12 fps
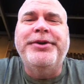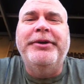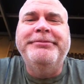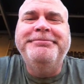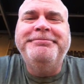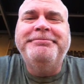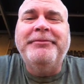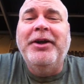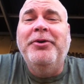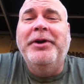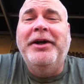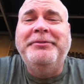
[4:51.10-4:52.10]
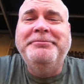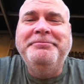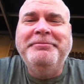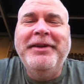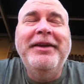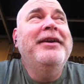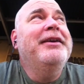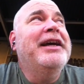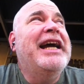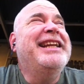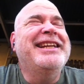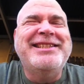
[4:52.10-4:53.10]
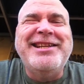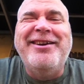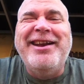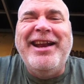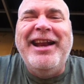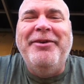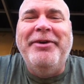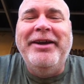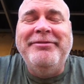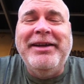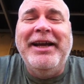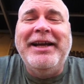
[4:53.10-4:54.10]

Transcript: store. Oh well, I get stared at anyway.